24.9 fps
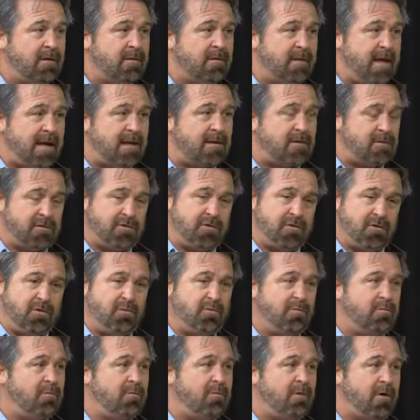that
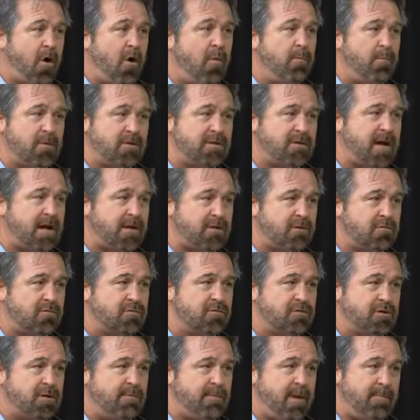two
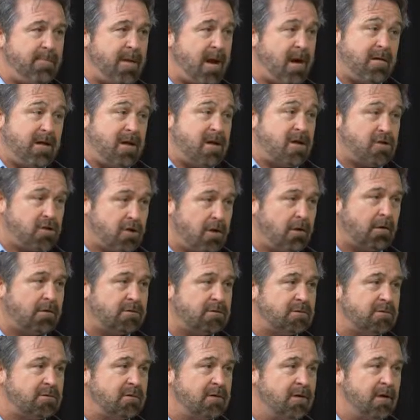homosexuals should be married in a
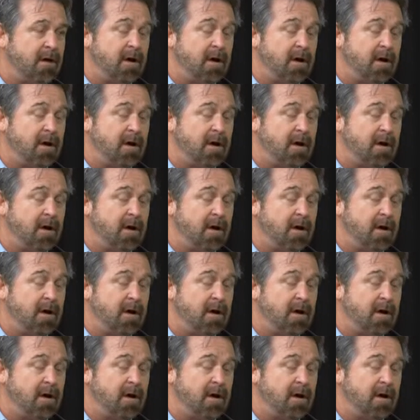church.